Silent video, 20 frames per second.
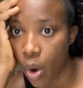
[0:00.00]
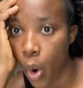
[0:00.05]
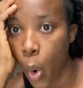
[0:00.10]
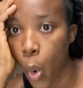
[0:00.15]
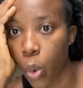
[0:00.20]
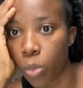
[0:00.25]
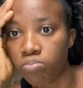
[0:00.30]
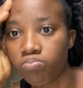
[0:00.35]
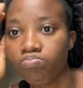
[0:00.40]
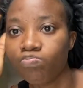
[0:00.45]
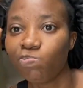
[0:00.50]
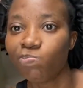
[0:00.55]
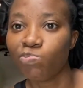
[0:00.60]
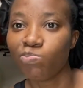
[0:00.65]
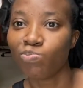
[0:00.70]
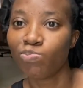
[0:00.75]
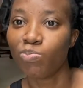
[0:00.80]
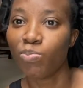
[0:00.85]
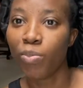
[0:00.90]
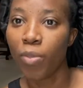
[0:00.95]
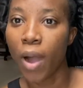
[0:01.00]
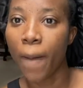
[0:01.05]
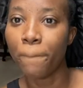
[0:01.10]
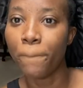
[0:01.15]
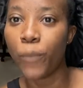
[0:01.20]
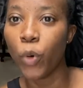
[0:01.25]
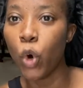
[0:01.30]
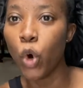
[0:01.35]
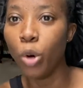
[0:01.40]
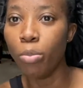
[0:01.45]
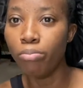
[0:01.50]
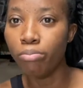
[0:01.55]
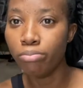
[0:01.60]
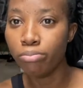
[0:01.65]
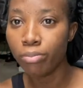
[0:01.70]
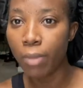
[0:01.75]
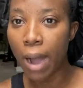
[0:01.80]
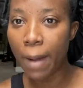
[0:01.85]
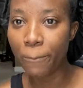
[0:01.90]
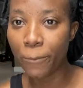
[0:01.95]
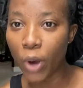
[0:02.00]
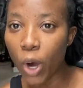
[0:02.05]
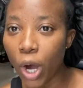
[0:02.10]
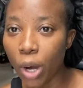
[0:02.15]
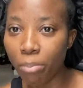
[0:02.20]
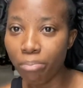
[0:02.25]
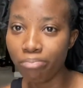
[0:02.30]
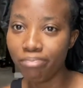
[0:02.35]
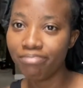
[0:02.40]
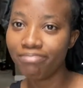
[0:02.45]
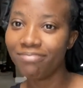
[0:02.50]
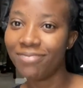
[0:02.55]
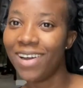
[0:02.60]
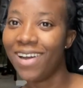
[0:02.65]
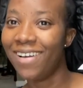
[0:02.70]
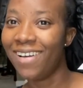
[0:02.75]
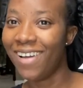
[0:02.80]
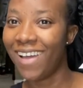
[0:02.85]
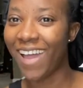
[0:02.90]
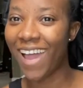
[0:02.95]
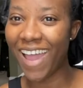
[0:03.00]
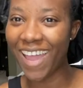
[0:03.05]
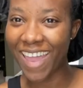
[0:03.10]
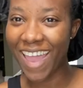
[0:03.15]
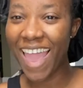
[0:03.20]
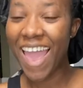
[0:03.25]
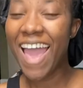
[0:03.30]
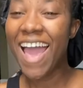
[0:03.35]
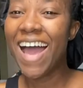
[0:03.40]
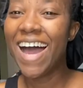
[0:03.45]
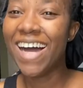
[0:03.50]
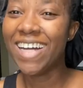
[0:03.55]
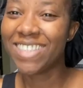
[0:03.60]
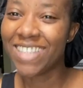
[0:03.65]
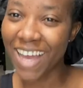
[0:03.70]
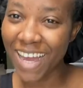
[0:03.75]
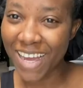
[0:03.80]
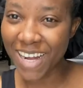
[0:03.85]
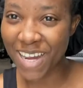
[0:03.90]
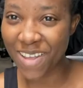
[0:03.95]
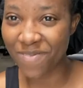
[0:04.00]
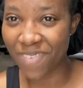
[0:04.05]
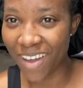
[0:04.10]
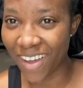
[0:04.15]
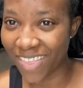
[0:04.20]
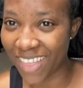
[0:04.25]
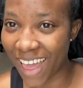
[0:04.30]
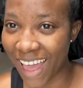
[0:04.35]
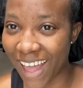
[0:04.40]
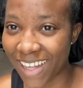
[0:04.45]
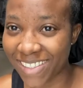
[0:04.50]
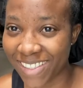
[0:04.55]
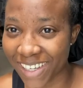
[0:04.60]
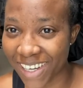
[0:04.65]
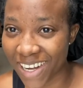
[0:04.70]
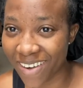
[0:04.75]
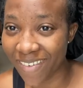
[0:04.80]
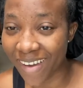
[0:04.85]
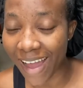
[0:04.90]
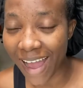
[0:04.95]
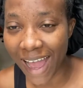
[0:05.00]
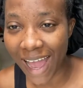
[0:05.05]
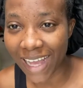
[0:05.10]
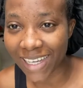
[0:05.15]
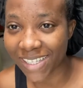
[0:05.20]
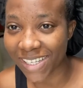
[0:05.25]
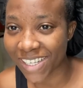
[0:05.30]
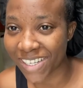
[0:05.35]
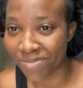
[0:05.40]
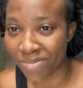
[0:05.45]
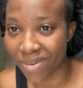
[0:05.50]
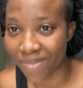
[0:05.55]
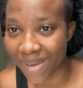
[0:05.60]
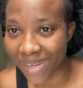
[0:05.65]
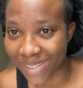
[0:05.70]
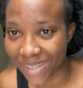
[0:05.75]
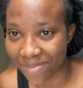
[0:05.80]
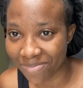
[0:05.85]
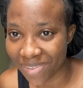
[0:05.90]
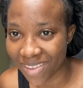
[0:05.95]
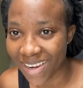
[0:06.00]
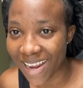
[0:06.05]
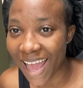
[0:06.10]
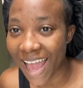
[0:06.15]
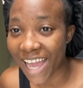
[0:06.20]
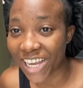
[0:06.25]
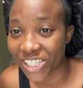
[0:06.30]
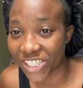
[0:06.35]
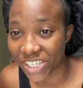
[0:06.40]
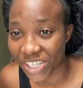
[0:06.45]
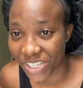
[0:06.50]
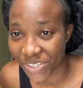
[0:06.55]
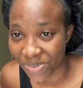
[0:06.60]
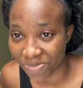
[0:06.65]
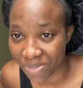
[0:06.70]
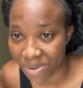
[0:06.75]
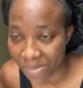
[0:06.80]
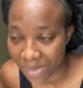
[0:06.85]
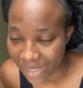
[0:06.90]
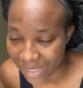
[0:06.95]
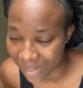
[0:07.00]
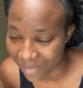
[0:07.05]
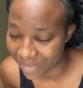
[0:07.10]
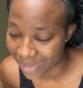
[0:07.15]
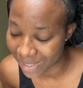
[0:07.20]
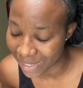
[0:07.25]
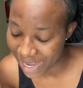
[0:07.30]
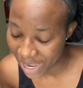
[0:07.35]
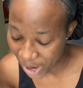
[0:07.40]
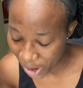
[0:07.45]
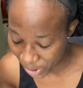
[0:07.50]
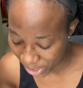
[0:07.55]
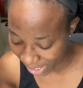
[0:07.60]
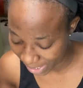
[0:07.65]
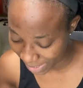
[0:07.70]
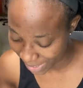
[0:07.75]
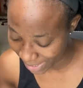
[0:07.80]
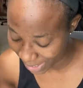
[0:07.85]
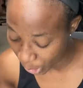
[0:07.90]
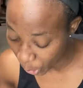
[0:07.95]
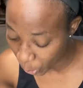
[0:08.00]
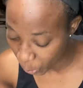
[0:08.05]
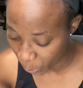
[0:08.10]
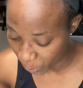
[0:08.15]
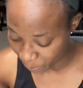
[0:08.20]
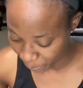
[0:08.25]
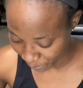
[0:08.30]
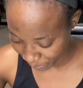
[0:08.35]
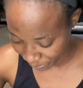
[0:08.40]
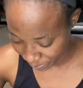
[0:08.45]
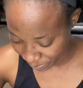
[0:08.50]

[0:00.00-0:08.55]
Oh, boom. Talking about that. I just remember something. Okay, so